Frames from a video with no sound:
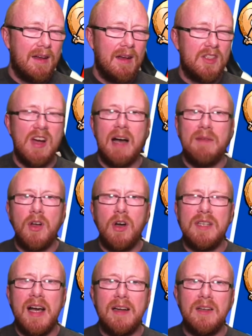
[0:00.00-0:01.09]
do I have a
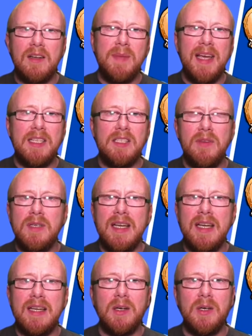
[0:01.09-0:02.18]
contact us page a few days
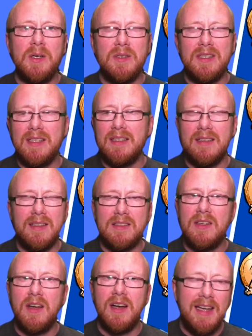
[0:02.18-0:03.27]
ago and it's
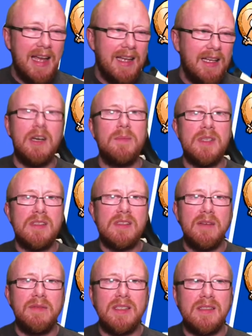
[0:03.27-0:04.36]
not in any terms of
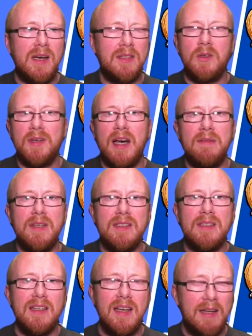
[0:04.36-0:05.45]
service, so I don't have it.
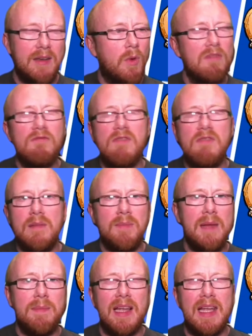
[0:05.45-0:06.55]
I don't want random
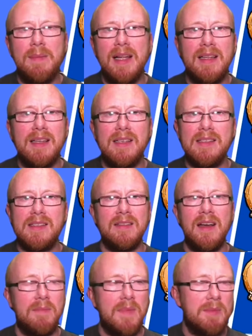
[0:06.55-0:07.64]
people emailing us, and
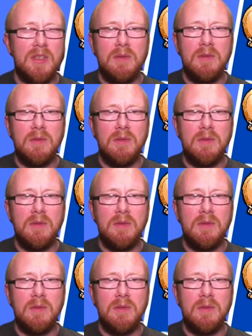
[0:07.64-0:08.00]
I'm, I'm too,